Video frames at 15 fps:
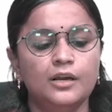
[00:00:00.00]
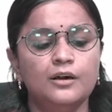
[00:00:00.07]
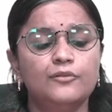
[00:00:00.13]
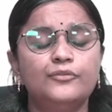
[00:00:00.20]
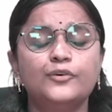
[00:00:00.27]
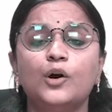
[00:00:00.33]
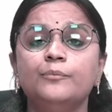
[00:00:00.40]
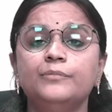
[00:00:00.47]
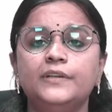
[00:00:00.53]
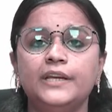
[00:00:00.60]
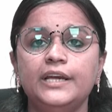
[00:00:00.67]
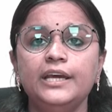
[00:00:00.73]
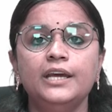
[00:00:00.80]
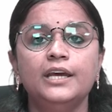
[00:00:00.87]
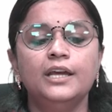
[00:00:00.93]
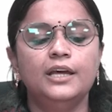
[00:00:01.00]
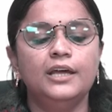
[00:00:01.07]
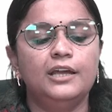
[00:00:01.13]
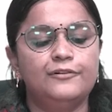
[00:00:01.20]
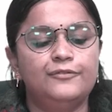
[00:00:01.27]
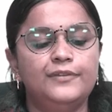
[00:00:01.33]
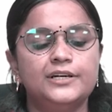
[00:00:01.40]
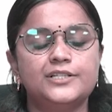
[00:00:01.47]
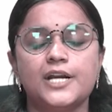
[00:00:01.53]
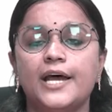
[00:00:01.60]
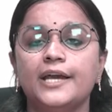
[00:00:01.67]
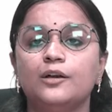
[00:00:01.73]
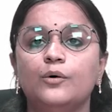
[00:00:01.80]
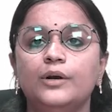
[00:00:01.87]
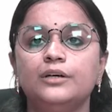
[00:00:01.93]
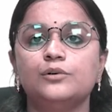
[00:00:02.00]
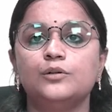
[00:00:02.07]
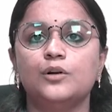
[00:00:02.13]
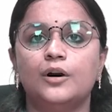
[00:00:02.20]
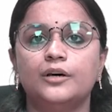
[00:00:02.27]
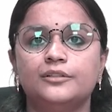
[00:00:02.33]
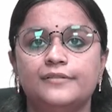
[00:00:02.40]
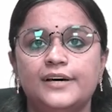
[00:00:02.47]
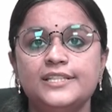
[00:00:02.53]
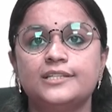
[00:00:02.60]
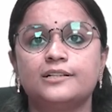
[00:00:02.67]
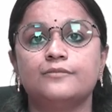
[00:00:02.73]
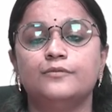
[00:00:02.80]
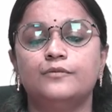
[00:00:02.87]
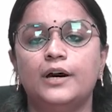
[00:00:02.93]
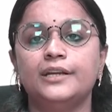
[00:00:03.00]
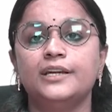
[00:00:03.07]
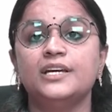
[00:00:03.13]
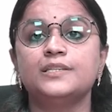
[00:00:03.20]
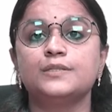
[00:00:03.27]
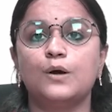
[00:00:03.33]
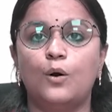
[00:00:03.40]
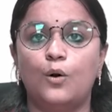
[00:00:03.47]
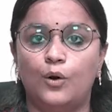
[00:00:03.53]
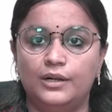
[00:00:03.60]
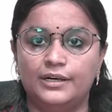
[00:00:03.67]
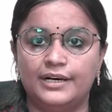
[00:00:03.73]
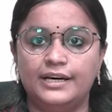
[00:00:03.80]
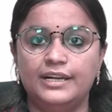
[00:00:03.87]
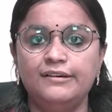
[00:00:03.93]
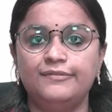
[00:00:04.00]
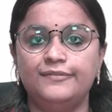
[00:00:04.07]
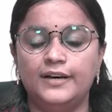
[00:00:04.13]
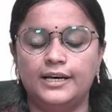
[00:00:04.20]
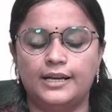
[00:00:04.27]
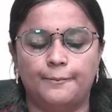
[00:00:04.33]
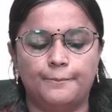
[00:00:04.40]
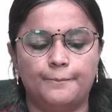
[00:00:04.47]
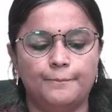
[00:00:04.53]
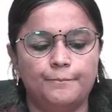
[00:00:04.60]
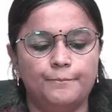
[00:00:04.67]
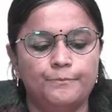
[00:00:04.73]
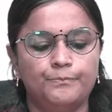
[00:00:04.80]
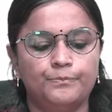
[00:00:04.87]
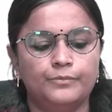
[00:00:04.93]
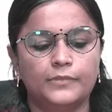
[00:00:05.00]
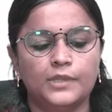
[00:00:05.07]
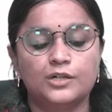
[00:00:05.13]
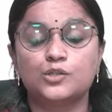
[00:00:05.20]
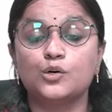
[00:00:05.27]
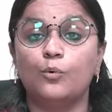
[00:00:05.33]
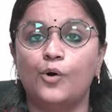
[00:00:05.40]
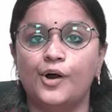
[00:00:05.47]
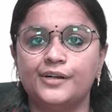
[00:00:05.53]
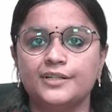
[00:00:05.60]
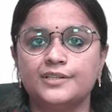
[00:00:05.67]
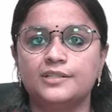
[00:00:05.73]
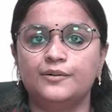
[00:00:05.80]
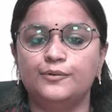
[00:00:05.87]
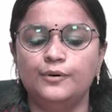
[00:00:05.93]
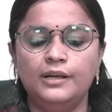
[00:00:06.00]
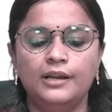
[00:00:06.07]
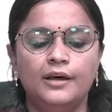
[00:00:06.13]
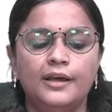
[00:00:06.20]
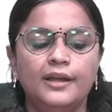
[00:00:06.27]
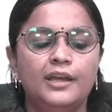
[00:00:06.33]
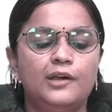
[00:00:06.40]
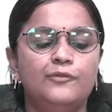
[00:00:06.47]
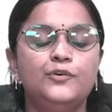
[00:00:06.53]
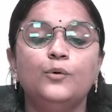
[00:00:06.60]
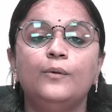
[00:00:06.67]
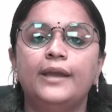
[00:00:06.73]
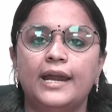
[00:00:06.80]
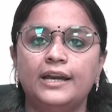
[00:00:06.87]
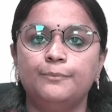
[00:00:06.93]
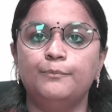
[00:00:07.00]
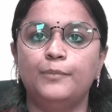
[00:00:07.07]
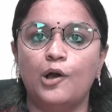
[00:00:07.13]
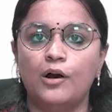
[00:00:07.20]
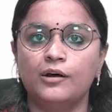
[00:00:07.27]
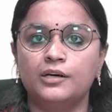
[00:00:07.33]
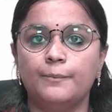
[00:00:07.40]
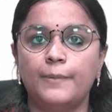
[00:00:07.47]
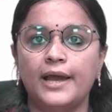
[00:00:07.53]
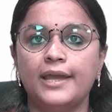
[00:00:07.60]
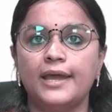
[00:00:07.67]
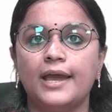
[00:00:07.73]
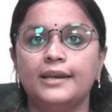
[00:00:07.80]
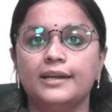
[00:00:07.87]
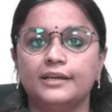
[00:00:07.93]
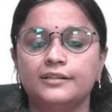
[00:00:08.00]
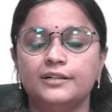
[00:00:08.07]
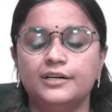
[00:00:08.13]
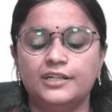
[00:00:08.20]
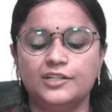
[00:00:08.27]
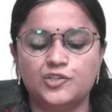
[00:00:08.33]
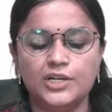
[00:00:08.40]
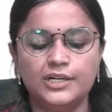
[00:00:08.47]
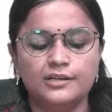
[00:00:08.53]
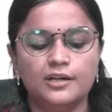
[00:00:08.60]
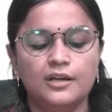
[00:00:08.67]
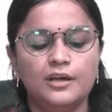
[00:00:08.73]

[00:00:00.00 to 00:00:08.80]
From 3, if we try going to northwest, 1 is already filled up. So what is the rule? If you get blocked by another digit,